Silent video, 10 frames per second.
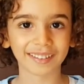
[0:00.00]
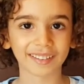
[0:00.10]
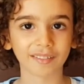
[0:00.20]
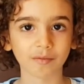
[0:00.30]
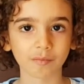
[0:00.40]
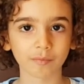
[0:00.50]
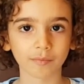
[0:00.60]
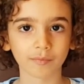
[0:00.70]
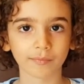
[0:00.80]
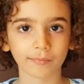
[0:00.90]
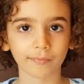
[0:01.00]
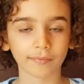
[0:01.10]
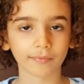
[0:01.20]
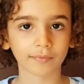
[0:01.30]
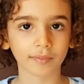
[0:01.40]
Tell me, what
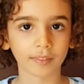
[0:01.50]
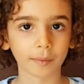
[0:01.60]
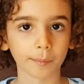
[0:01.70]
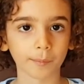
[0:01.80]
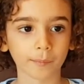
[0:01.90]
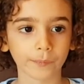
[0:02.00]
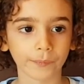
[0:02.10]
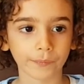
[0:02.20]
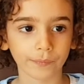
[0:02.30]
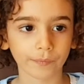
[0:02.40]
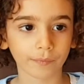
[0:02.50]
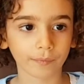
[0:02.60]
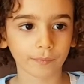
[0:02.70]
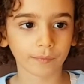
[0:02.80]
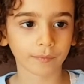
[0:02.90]
is the meaning of
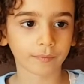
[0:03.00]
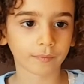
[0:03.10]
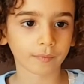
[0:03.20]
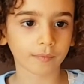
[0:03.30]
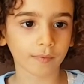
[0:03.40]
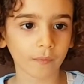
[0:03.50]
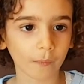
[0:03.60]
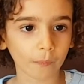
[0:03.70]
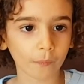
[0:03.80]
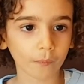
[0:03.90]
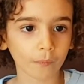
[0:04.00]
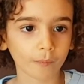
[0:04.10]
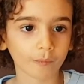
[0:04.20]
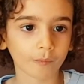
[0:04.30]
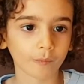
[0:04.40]

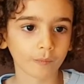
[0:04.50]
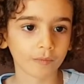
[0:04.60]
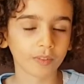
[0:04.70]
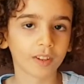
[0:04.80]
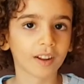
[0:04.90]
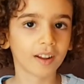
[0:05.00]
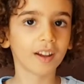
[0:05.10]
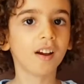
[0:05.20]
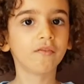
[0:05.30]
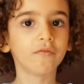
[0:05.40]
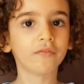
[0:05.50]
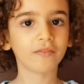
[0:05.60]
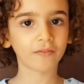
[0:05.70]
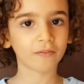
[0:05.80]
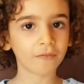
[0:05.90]
factors? What are factors of an
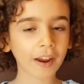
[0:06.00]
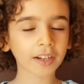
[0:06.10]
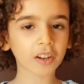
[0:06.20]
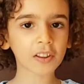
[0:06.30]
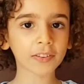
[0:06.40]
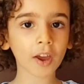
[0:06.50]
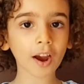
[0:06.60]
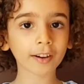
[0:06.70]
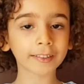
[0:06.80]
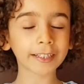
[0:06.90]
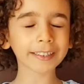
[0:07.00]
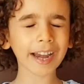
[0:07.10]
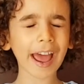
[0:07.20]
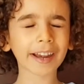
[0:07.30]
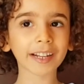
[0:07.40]
experiment? When conducting
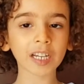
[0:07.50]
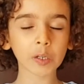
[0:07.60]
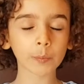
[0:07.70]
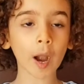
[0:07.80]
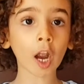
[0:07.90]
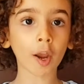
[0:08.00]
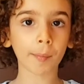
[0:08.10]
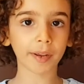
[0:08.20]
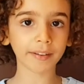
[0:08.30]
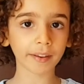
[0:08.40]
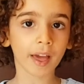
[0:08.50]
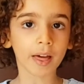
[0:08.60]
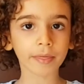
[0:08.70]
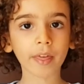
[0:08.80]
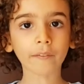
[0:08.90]
an experiment,
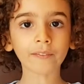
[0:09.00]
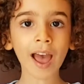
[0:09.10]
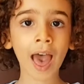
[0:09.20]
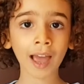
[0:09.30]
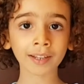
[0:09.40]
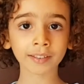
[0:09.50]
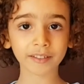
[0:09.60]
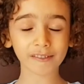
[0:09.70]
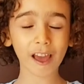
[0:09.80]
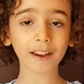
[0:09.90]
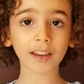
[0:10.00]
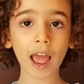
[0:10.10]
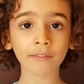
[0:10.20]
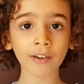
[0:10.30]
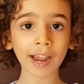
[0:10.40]
the facts that
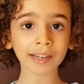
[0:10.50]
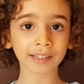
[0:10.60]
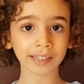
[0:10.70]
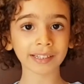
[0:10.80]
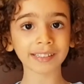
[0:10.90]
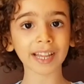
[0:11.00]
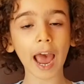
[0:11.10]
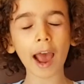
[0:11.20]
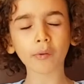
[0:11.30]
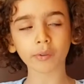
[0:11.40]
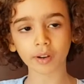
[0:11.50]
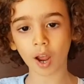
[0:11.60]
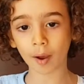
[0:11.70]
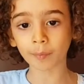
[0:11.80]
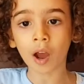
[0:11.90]
affect its
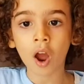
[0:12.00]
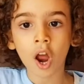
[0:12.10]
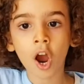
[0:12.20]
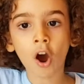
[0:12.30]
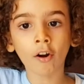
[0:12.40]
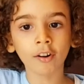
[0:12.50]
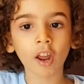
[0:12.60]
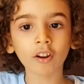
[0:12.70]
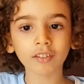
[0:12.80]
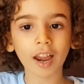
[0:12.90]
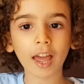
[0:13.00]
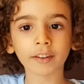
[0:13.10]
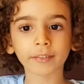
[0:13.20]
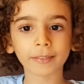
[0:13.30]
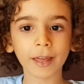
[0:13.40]
outcome are known as
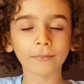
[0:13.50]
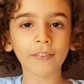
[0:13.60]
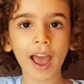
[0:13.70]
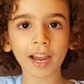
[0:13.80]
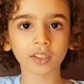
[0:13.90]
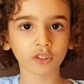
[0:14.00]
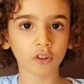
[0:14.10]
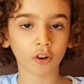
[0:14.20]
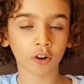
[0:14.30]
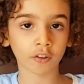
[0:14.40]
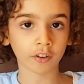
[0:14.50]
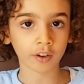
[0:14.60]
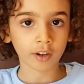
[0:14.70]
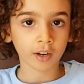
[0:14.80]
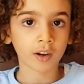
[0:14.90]
the factors.
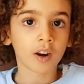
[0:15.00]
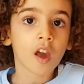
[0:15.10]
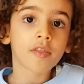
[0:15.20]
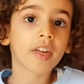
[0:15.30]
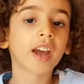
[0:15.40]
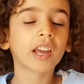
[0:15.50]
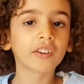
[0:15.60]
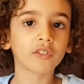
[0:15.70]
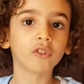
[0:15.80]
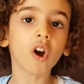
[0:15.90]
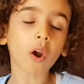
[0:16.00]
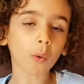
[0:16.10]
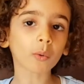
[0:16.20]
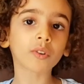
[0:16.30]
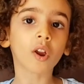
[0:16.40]
The
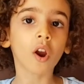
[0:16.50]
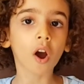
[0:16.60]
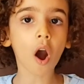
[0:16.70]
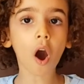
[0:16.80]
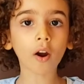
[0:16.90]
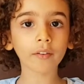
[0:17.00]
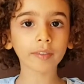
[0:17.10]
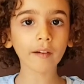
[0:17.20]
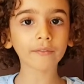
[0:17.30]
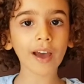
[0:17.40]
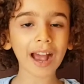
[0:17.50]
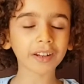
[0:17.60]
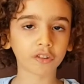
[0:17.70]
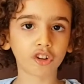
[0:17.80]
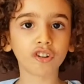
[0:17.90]
controls are the
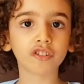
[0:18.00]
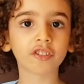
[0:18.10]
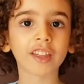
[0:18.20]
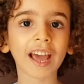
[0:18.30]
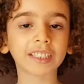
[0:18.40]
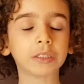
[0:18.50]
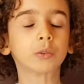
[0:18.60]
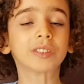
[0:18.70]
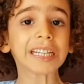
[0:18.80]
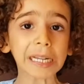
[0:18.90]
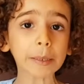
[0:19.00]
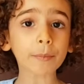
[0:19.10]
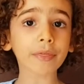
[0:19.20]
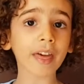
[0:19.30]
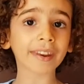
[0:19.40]
factors that
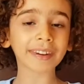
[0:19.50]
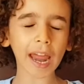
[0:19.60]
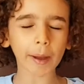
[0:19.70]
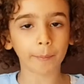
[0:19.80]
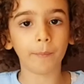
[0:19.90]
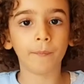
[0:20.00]
keep the same.